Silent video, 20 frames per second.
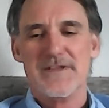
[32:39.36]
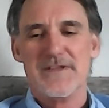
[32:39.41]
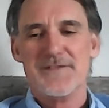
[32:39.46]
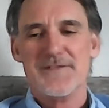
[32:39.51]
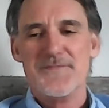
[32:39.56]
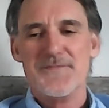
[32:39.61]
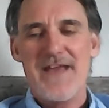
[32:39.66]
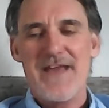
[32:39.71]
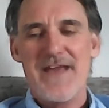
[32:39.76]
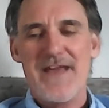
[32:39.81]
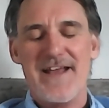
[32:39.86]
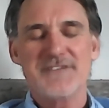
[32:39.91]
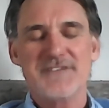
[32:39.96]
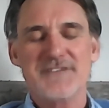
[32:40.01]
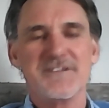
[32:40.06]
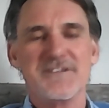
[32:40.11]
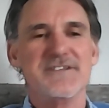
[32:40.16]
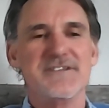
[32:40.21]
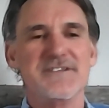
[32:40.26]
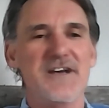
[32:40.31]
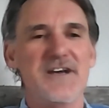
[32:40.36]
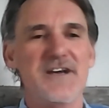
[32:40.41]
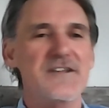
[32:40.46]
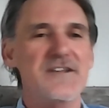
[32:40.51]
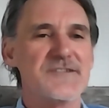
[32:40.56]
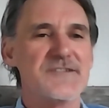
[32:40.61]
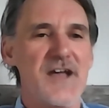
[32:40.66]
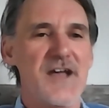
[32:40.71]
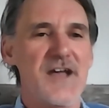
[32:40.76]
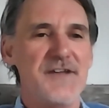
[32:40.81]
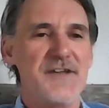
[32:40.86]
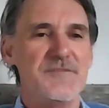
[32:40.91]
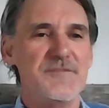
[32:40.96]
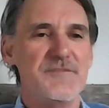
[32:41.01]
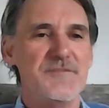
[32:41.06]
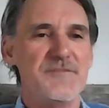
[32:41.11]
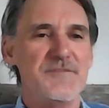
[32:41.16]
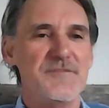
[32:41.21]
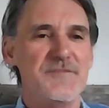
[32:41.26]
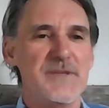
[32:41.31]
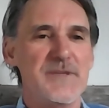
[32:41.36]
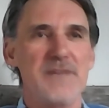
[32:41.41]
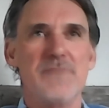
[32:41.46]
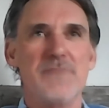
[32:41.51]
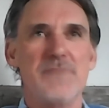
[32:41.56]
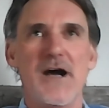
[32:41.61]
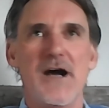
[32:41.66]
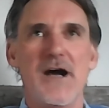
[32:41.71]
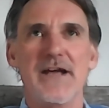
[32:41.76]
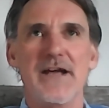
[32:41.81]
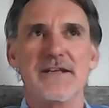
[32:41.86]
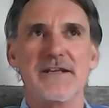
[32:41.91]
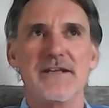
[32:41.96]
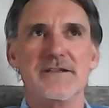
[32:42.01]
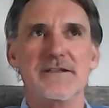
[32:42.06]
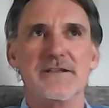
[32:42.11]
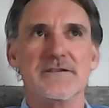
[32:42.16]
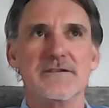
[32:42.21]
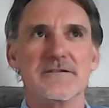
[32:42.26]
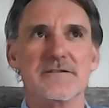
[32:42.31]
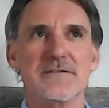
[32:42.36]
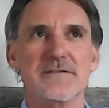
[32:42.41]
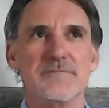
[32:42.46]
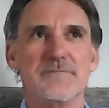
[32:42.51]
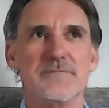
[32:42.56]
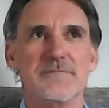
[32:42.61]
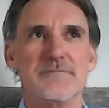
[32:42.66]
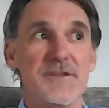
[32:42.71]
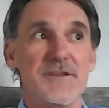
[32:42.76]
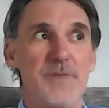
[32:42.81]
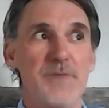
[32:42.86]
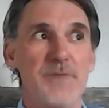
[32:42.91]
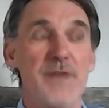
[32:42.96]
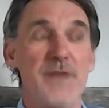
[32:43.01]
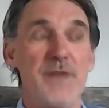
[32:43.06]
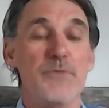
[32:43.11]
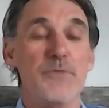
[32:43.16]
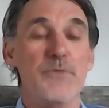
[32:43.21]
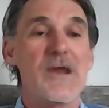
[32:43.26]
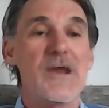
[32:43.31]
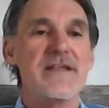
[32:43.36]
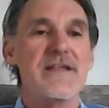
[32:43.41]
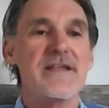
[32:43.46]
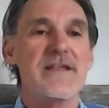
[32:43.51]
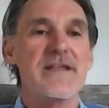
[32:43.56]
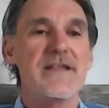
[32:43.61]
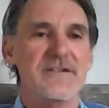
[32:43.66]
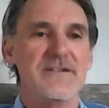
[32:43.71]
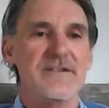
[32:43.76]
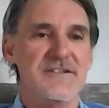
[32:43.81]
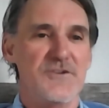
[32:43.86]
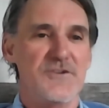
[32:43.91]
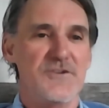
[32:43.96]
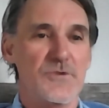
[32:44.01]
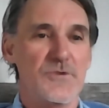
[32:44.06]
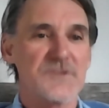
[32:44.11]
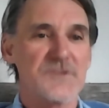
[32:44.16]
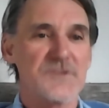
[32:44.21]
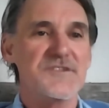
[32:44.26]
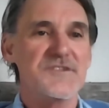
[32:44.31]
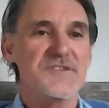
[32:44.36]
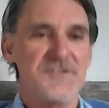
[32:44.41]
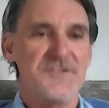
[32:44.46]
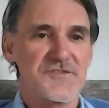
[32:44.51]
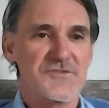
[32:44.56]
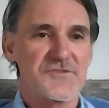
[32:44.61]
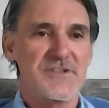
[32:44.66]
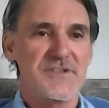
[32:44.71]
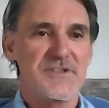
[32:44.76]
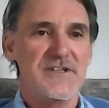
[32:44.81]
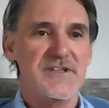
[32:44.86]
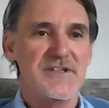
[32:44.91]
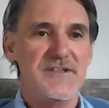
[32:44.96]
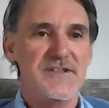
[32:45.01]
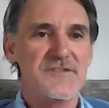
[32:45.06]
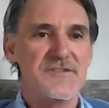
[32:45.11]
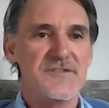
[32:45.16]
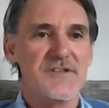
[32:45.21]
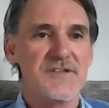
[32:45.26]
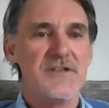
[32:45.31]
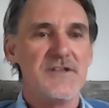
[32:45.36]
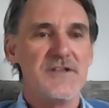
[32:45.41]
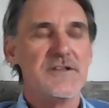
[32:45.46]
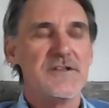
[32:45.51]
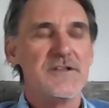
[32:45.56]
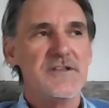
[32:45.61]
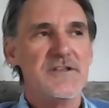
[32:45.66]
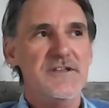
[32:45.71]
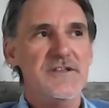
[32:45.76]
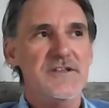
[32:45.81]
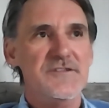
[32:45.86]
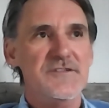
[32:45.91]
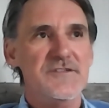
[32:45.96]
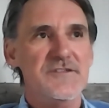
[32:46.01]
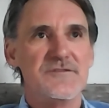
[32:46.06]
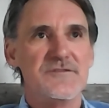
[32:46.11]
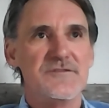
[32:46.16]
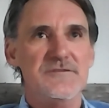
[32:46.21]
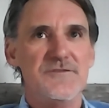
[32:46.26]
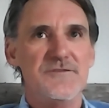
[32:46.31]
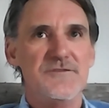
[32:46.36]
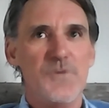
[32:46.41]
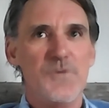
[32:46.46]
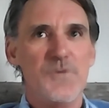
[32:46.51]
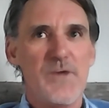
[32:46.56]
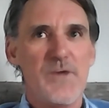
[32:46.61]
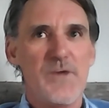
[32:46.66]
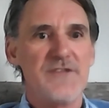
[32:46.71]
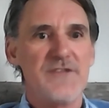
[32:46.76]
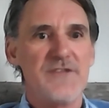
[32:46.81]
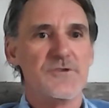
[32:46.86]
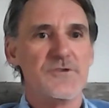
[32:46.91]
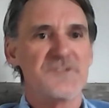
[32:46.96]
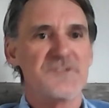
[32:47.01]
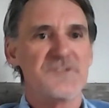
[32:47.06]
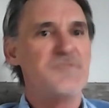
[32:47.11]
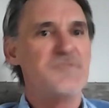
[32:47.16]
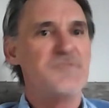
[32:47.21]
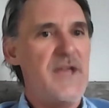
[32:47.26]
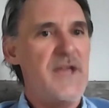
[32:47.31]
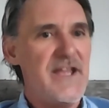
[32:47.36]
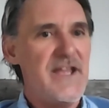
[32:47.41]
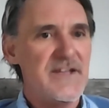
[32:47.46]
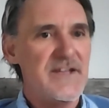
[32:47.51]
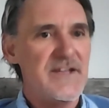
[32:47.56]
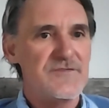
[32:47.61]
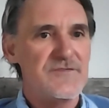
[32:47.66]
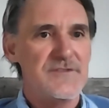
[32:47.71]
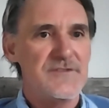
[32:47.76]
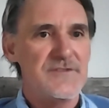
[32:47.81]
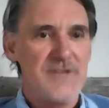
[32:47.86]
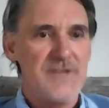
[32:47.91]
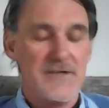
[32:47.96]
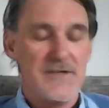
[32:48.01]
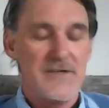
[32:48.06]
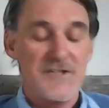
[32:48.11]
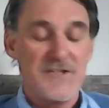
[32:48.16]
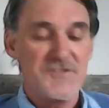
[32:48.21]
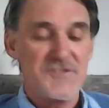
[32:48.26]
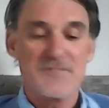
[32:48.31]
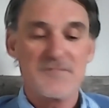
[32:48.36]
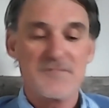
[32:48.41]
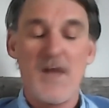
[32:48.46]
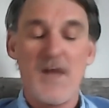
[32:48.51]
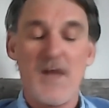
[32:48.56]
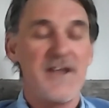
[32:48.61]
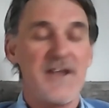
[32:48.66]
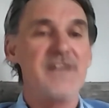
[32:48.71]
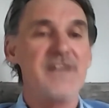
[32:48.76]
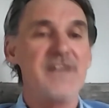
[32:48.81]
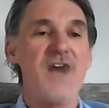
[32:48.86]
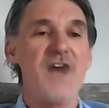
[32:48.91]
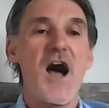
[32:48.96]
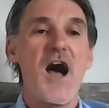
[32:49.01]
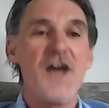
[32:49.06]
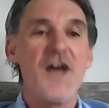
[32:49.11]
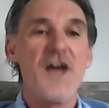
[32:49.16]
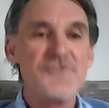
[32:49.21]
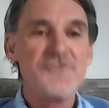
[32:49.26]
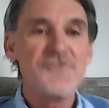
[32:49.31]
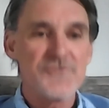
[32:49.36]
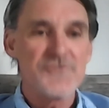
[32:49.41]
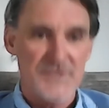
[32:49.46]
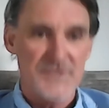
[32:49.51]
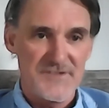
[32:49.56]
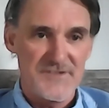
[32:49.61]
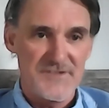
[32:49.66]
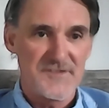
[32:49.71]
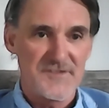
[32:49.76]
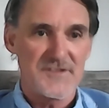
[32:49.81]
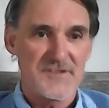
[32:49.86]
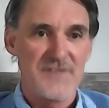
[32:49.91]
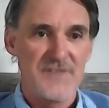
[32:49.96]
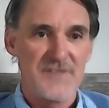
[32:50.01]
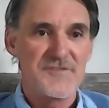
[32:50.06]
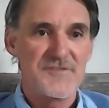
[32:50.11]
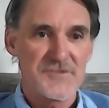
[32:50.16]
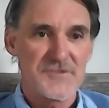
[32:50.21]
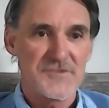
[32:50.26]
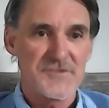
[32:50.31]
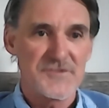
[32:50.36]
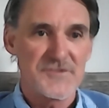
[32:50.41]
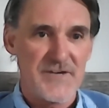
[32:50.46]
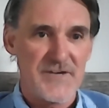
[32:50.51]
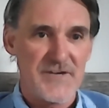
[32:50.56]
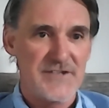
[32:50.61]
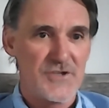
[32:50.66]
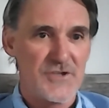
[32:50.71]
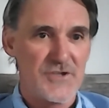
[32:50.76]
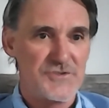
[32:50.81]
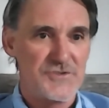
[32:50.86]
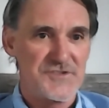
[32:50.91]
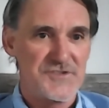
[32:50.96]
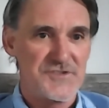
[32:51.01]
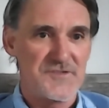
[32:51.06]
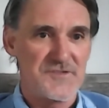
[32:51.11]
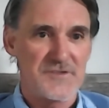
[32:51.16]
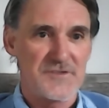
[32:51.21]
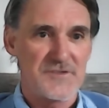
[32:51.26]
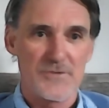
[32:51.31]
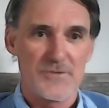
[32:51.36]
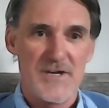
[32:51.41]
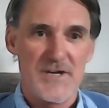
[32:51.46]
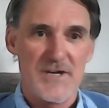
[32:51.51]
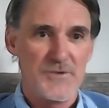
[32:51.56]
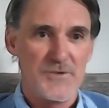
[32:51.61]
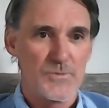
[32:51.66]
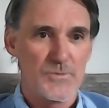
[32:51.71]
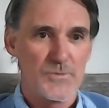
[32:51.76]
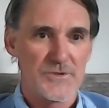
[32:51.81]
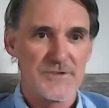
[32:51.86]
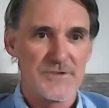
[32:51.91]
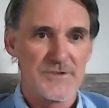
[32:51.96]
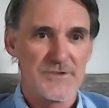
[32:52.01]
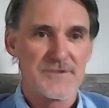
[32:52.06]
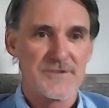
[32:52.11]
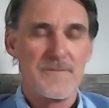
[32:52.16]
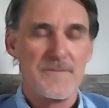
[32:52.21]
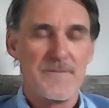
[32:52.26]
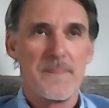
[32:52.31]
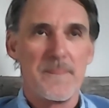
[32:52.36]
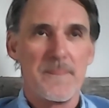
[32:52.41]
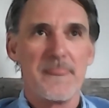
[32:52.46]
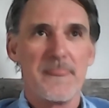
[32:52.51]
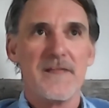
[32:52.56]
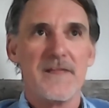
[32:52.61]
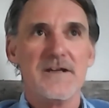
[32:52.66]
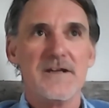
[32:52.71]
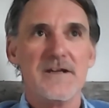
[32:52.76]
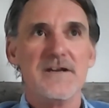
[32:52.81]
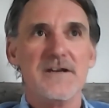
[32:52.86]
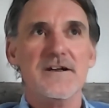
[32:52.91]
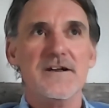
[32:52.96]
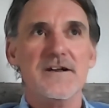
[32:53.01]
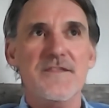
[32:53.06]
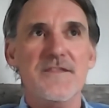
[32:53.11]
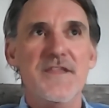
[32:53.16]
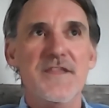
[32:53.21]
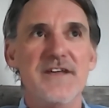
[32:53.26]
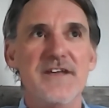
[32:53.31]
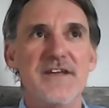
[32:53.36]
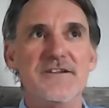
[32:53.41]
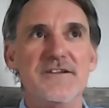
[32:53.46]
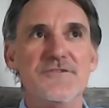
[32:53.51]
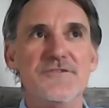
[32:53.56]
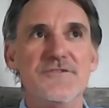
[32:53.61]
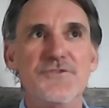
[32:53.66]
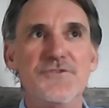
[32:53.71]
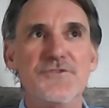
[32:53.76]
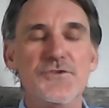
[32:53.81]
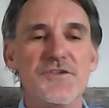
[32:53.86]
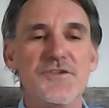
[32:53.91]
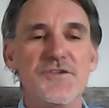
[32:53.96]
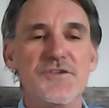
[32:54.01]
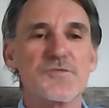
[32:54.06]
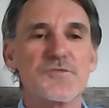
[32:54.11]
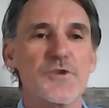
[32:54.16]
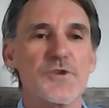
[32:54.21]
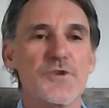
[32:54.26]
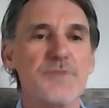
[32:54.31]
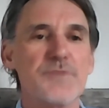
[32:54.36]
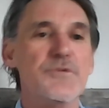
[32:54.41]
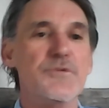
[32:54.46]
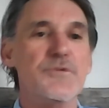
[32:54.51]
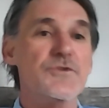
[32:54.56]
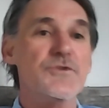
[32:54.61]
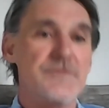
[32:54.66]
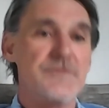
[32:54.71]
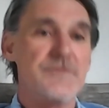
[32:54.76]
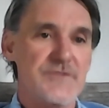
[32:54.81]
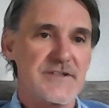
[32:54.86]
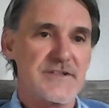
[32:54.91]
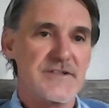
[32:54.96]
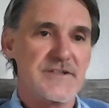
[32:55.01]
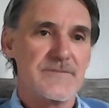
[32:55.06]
That actually does kind of become my, pardon the pun, brand in the horse industry is the way the horses behave. Not just mine. I have hundreds of certified coaches around the world that do this work beautifully.